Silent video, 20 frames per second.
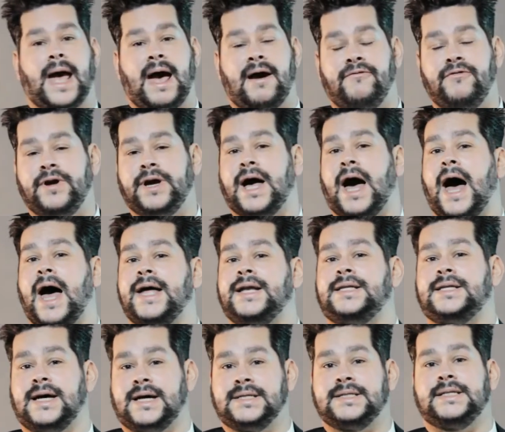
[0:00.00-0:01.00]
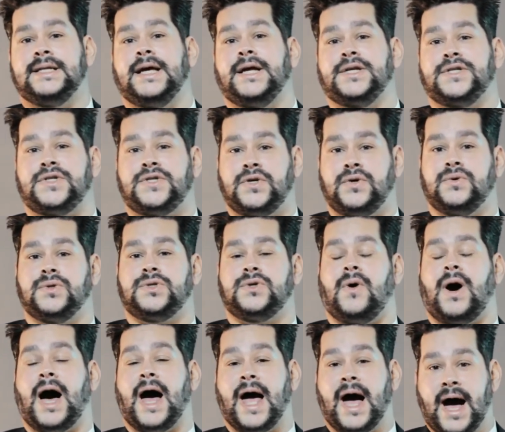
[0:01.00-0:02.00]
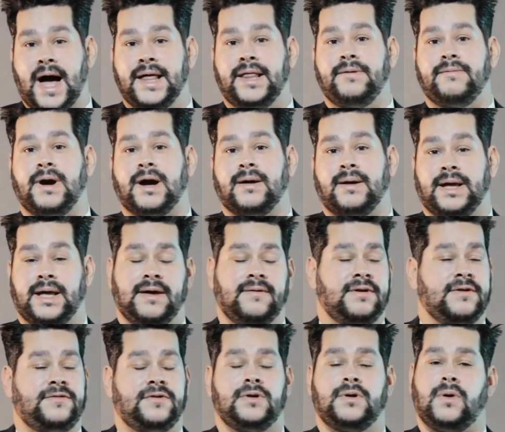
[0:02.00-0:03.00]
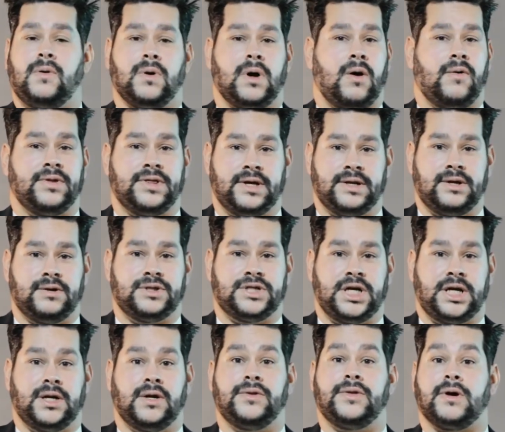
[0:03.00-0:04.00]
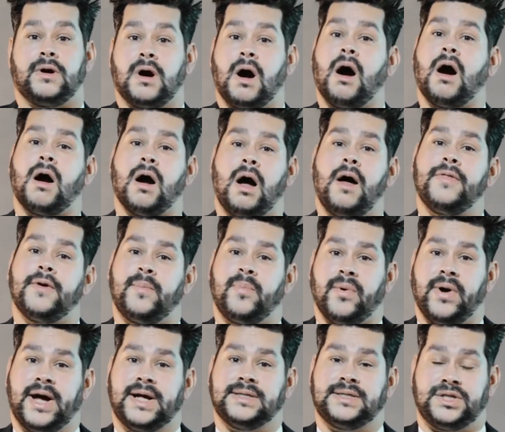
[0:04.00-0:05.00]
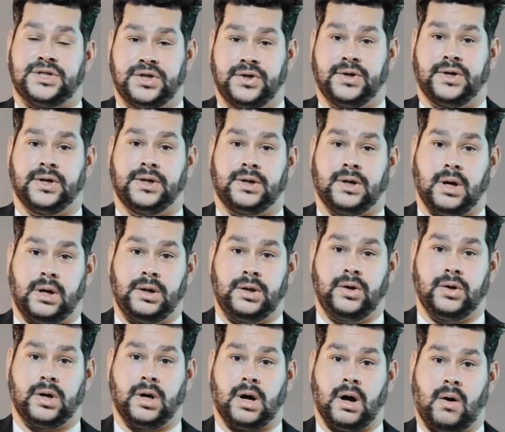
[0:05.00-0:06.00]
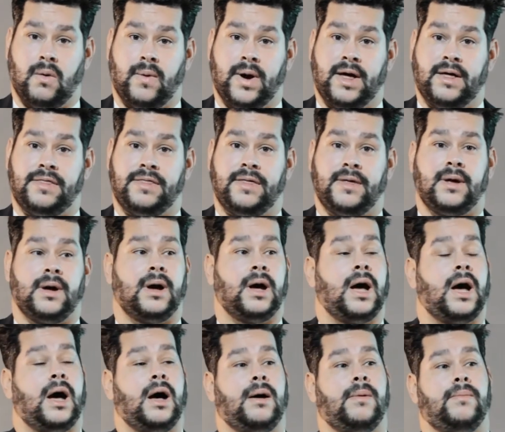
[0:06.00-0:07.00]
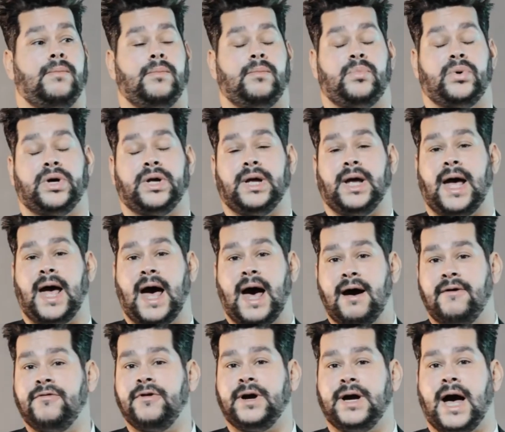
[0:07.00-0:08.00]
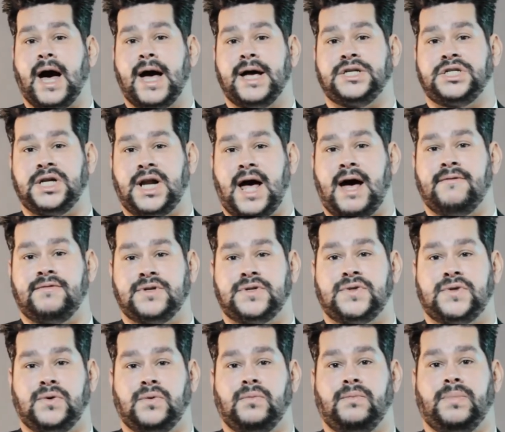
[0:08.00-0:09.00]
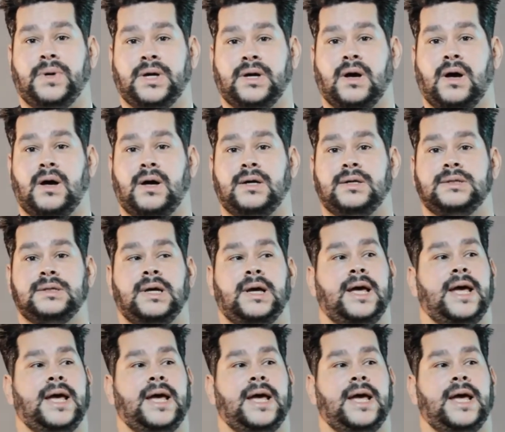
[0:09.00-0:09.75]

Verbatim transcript: Every guy does need a suit, so I highly recommend. Even if you don't go with Indochino, there are other brands that you could you could go with. Um, but every guy should have a suit, because